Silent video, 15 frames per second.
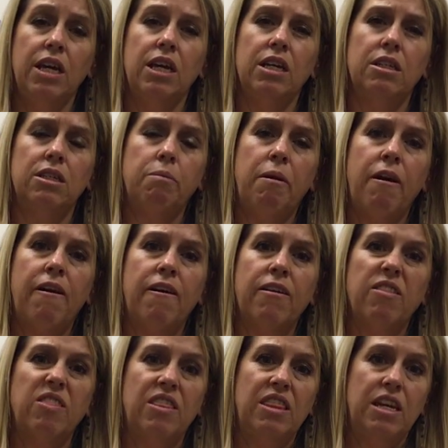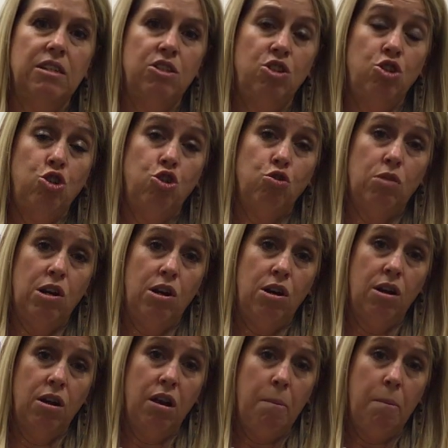is the part that's strong